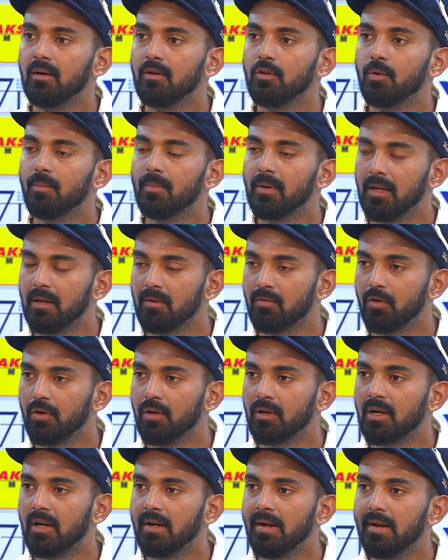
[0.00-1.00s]
You're playing for
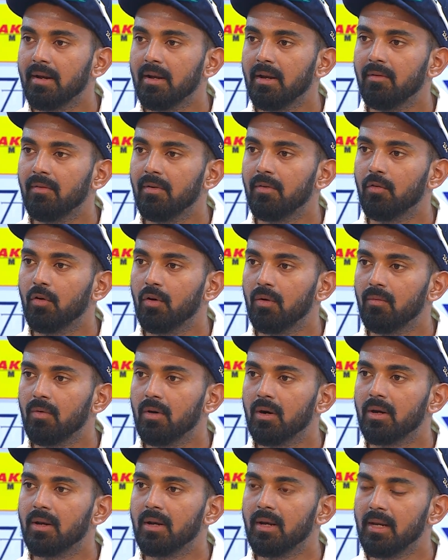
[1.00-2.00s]
your country. We've all
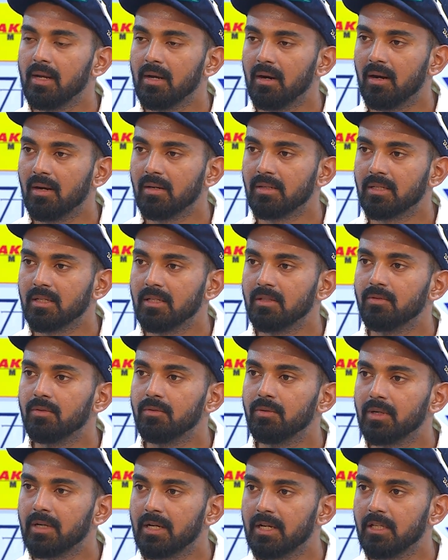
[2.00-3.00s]
worked really hard since we
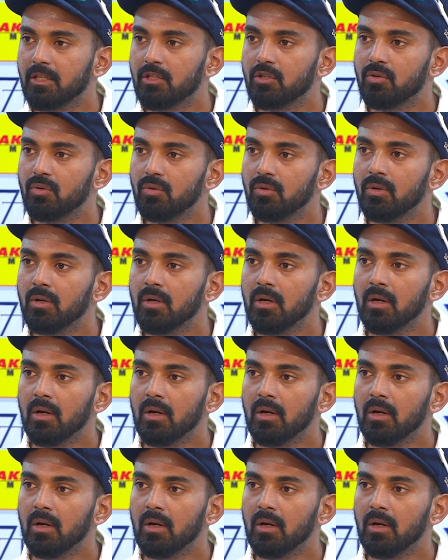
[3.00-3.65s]
were kids to